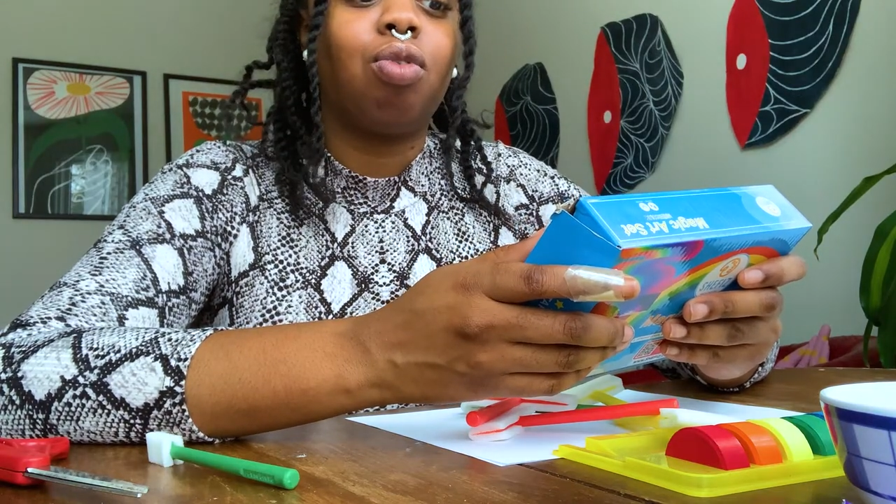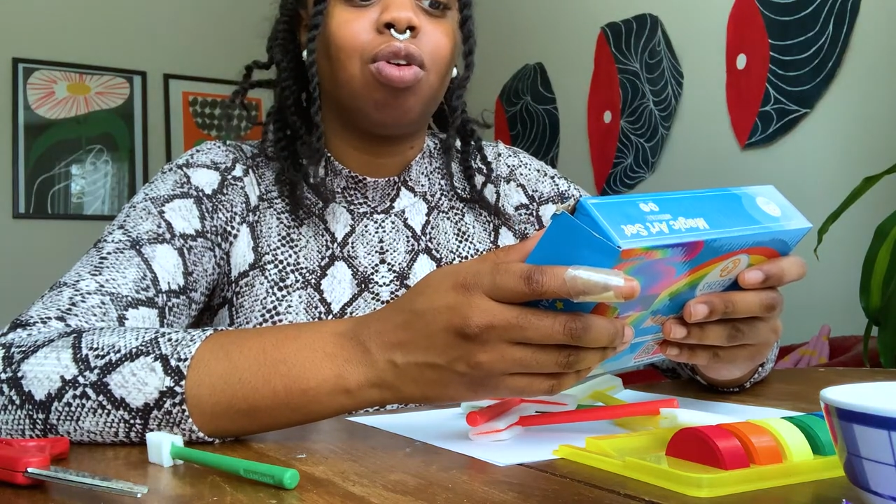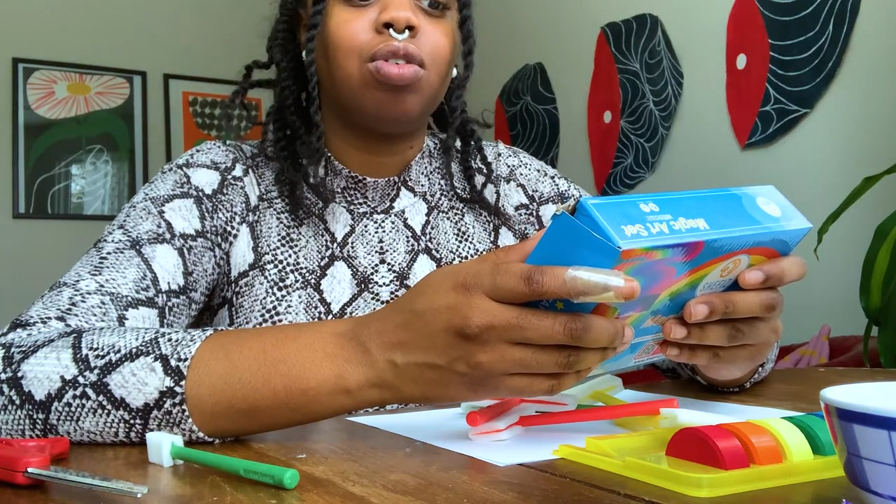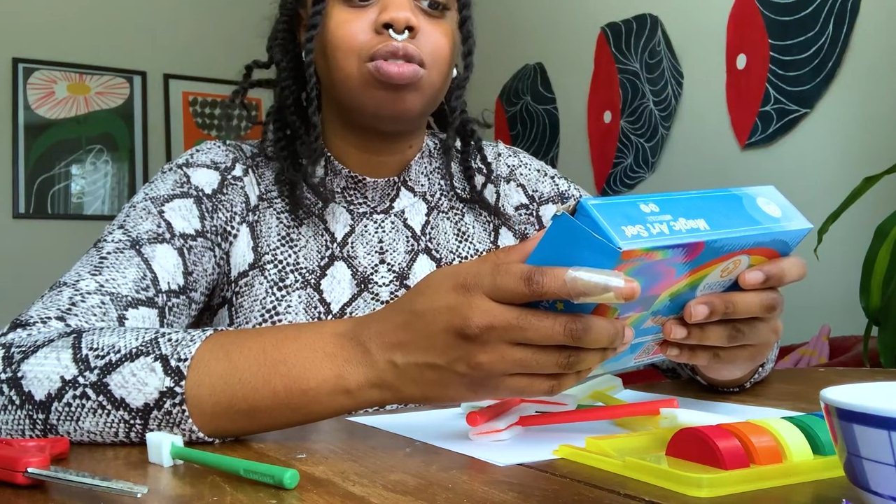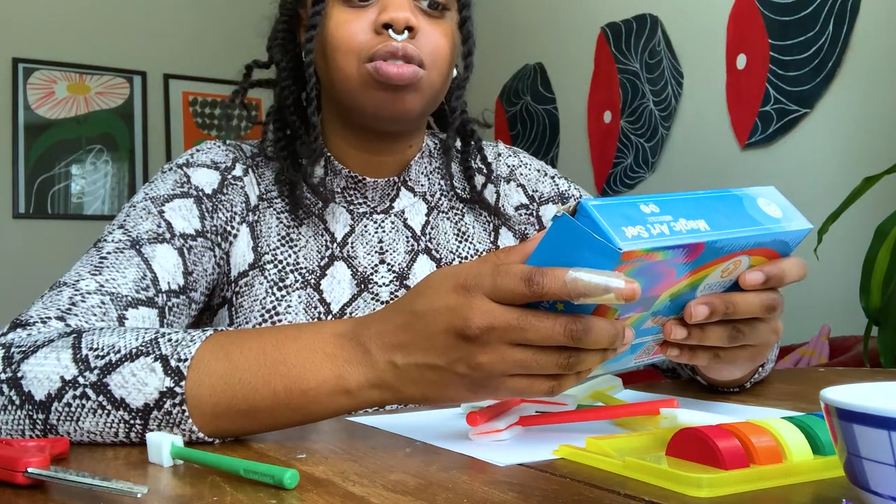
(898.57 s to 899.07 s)

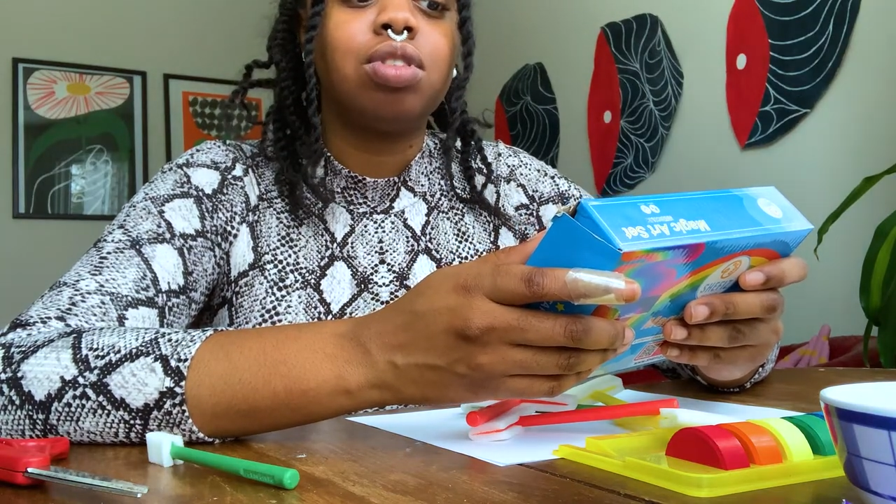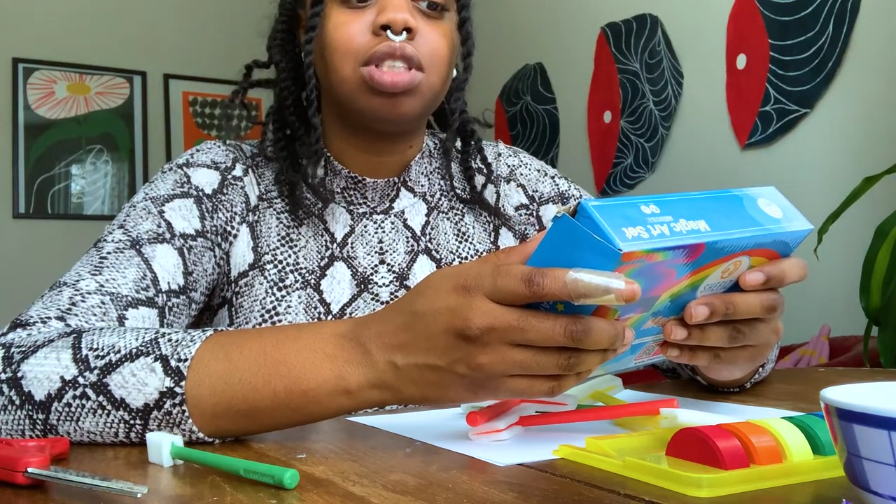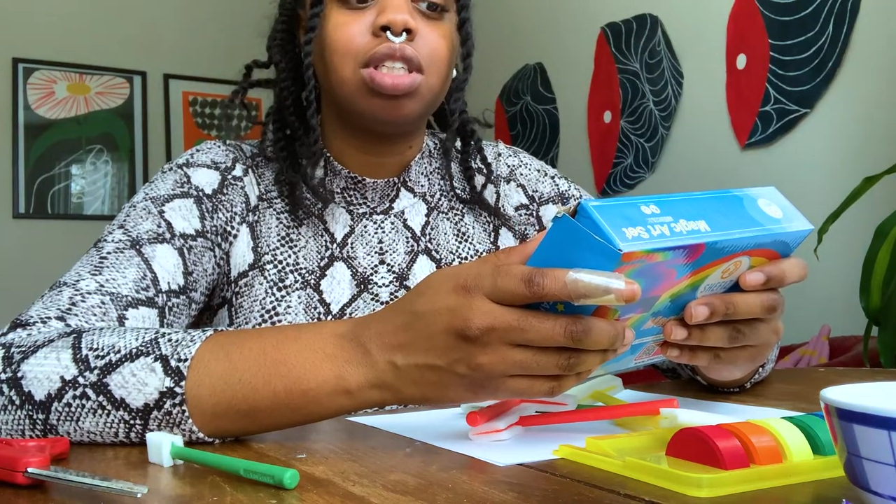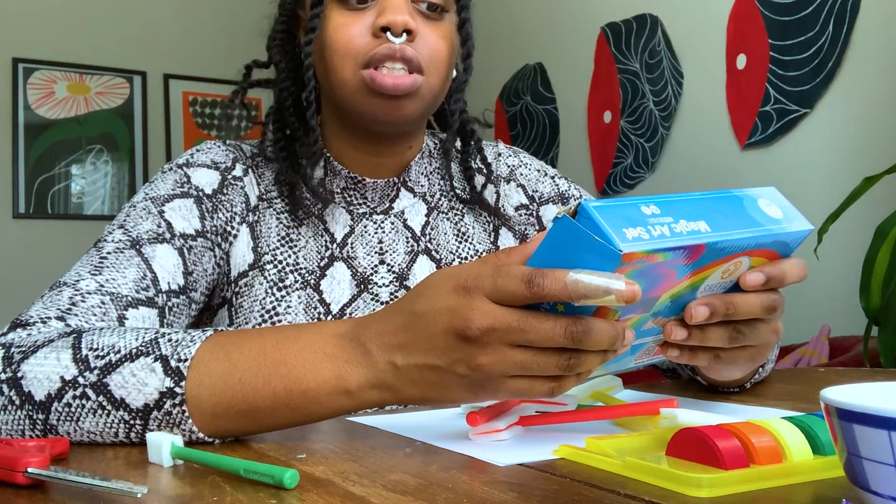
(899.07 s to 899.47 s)
rolls